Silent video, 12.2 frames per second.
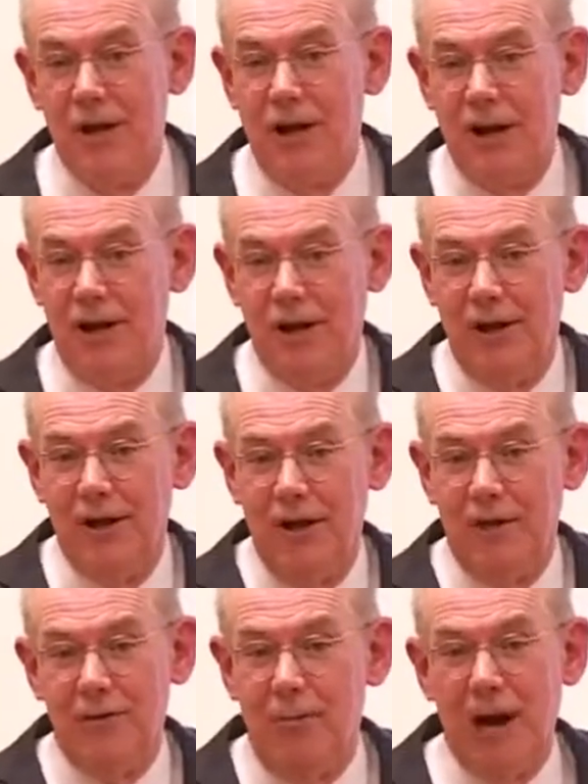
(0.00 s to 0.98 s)
uh,
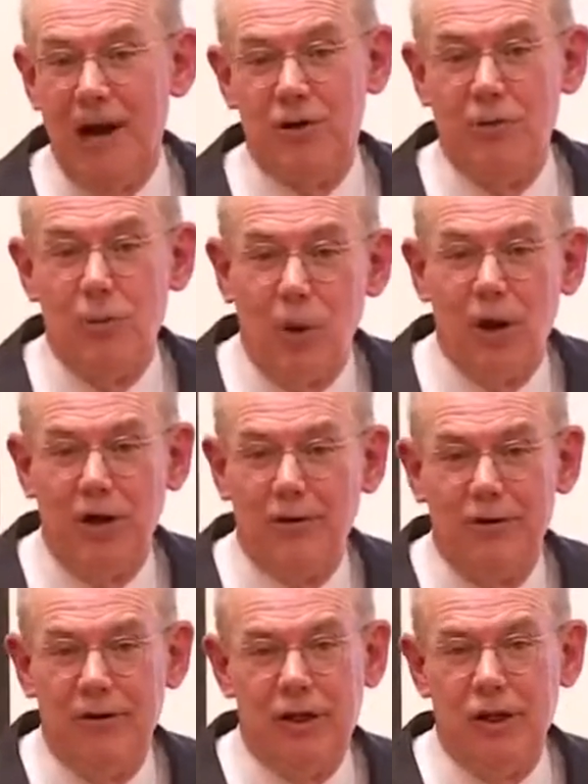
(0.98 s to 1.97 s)
of the modern
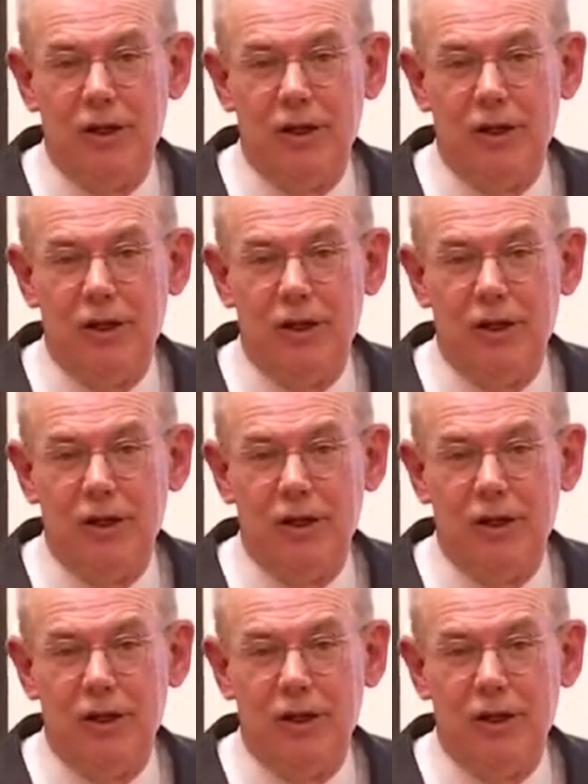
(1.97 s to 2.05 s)
world.